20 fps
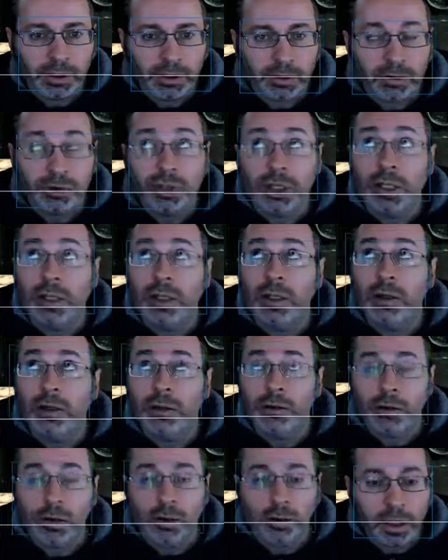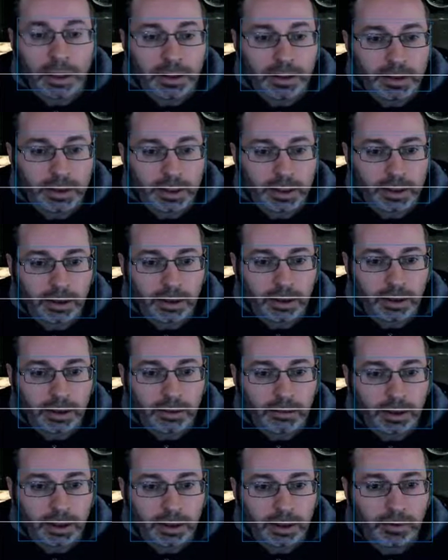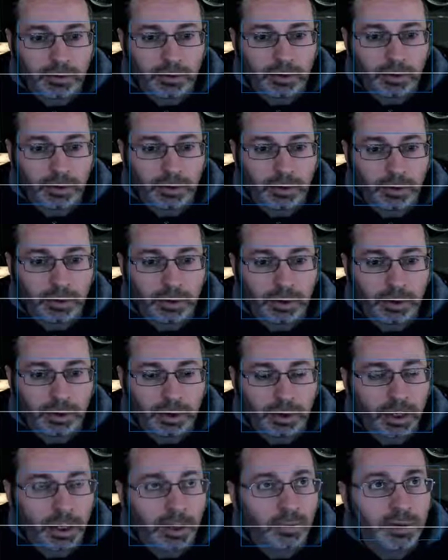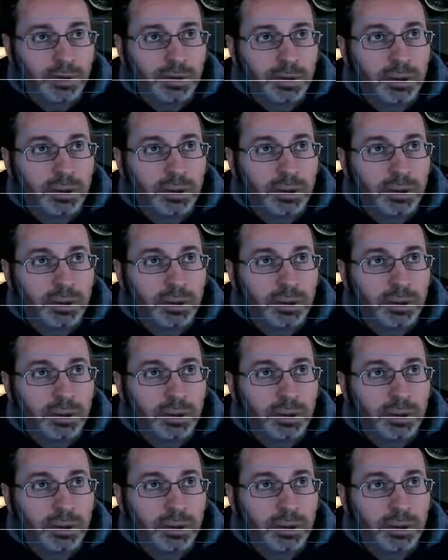shaded low light setting that I created for all the other cameras.